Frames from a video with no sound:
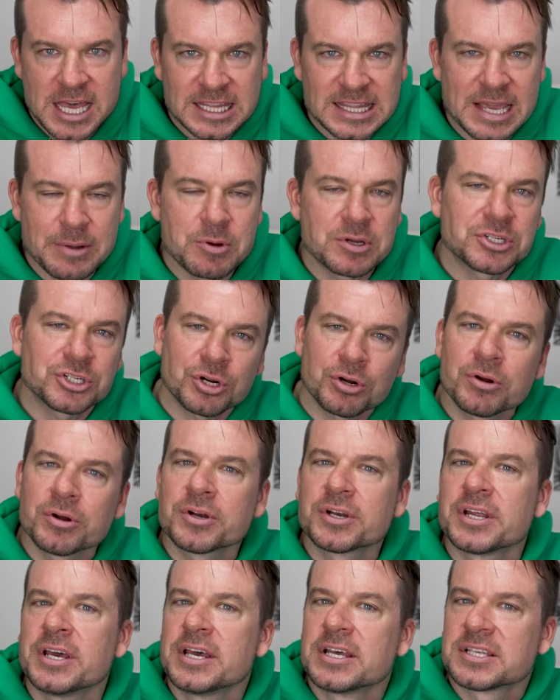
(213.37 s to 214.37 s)
They
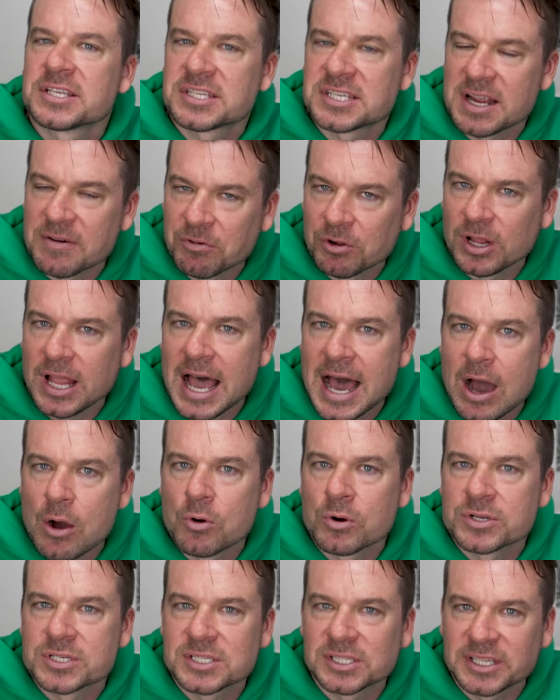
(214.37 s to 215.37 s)
returned several
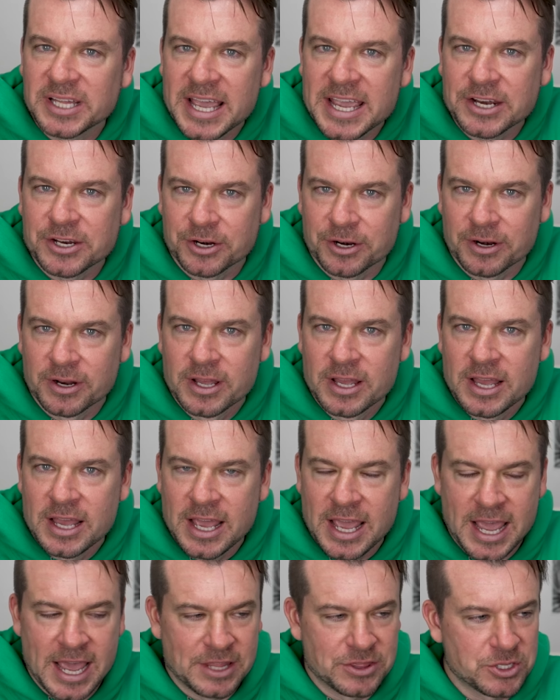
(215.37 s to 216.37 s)
hours later,
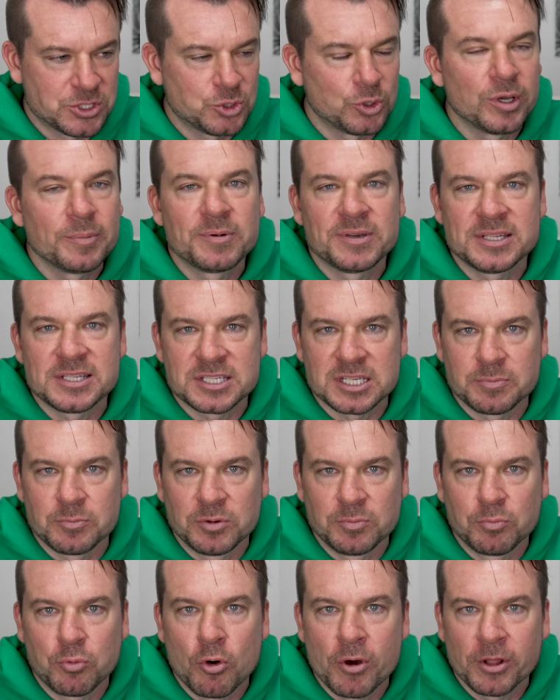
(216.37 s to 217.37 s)
and the soybeans had
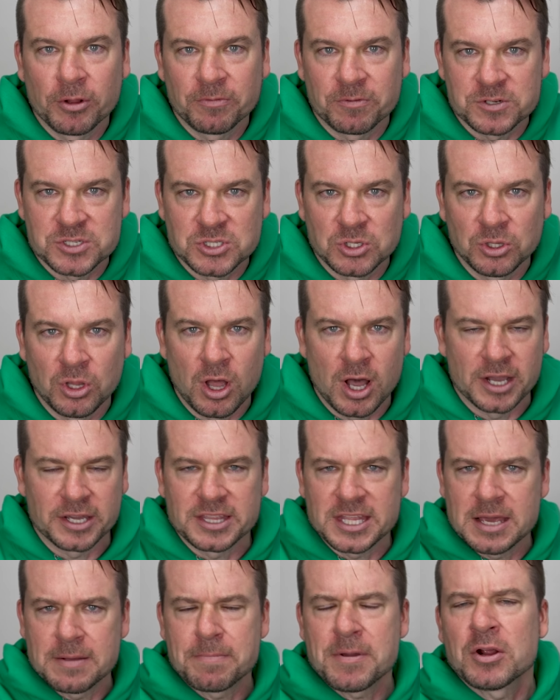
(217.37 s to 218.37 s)
been boiled for so long,
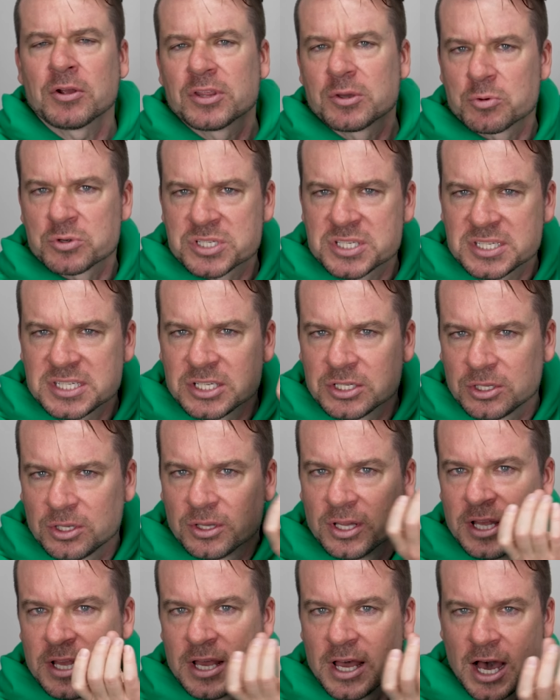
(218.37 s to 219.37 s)
and they apparently were
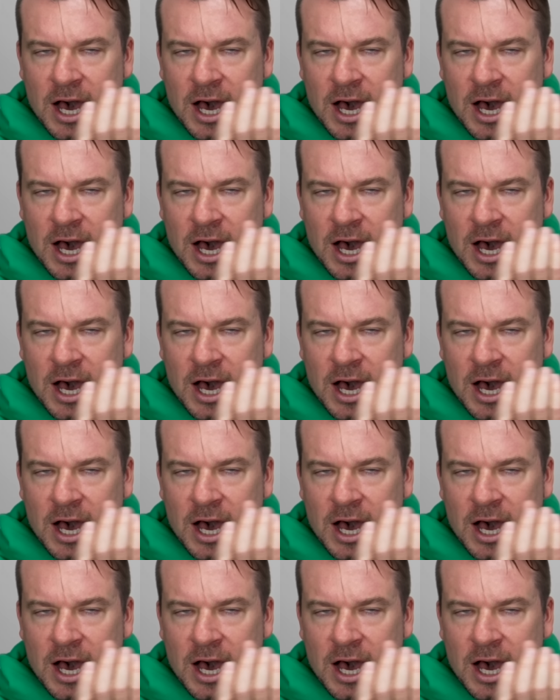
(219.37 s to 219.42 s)
still,